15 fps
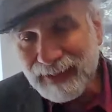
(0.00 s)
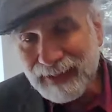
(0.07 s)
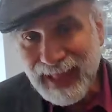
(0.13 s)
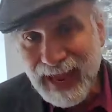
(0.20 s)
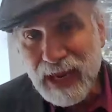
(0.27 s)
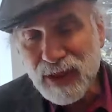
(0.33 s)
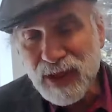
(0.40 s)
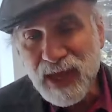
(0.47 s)
I
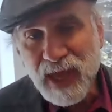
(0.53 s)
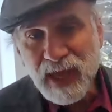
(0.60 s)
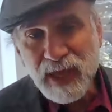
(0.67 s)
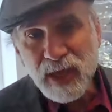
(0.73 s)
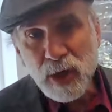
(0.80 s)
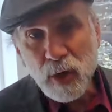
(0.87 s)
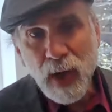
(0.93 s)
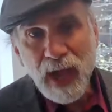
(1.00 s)
like the
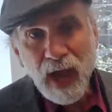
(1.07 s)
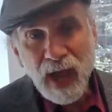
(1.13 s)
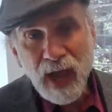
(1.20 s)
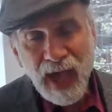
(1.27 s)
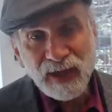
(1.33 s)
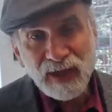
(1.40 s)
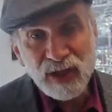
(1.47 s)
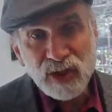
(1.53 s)
EU AI
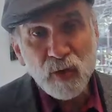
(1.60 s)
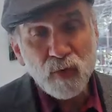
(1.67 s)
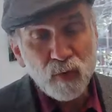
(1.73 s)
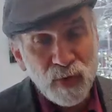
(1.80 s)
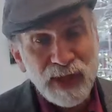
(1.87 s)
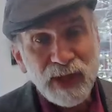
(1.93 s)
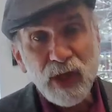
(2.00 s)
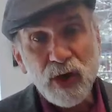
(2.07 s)
Act. It's a
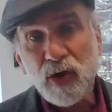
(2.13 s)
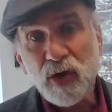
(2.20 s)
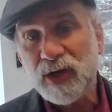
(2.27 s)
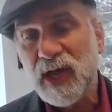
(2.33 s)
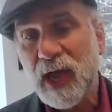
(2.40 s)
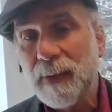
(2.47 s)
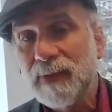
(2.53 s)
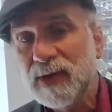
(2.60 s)
really good
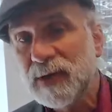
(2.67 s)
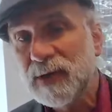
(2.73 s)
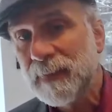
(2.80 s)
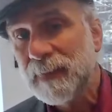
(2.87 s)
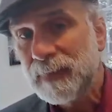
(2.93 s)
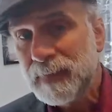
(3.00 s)
attempt.